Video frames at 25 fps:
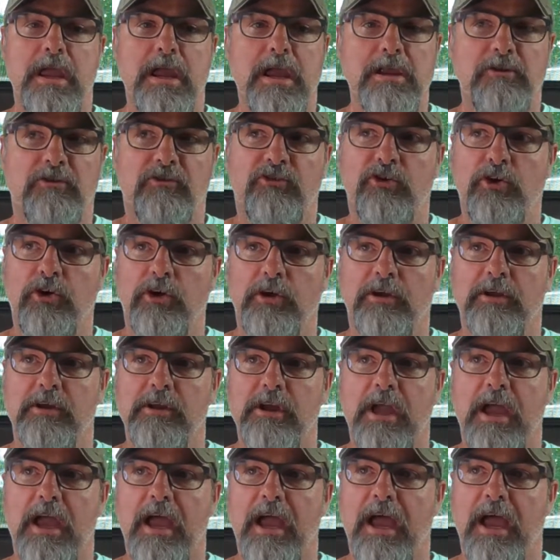it took,
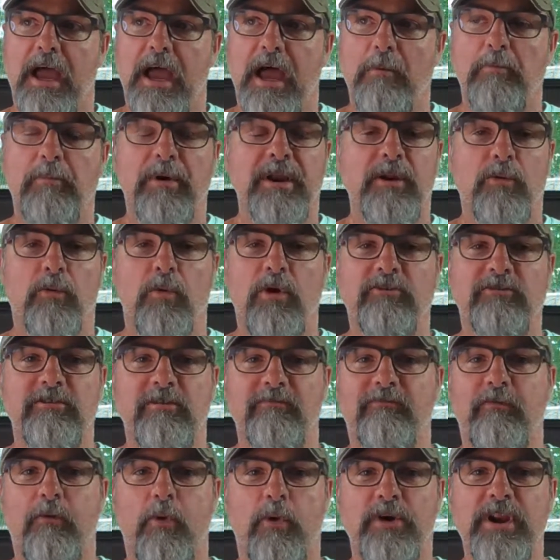I bet it
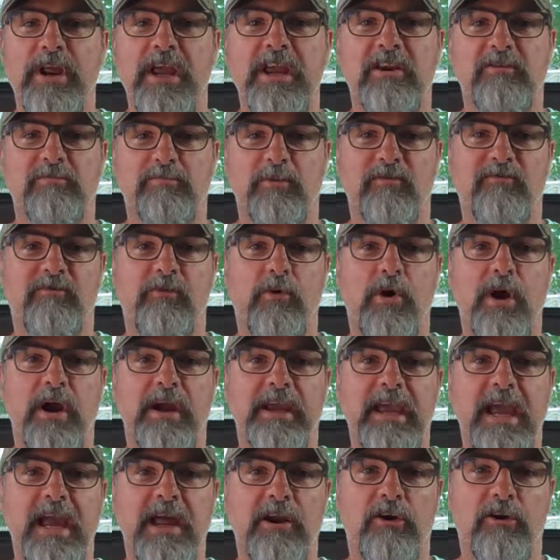wasn't 4 days before
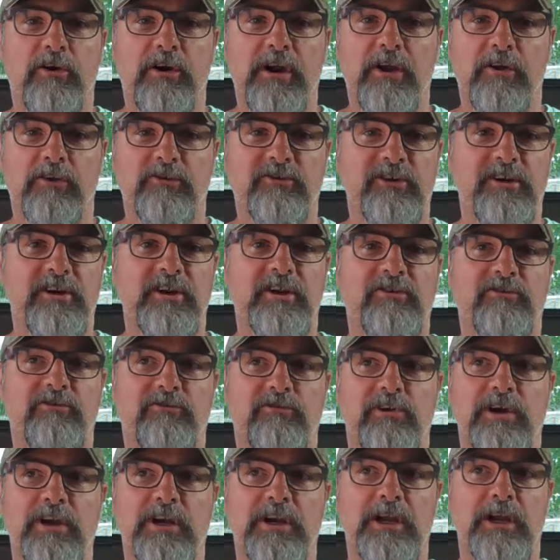I got our LCD
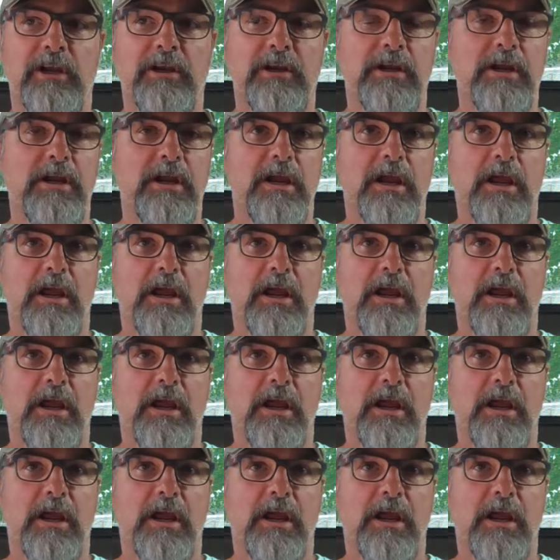screen in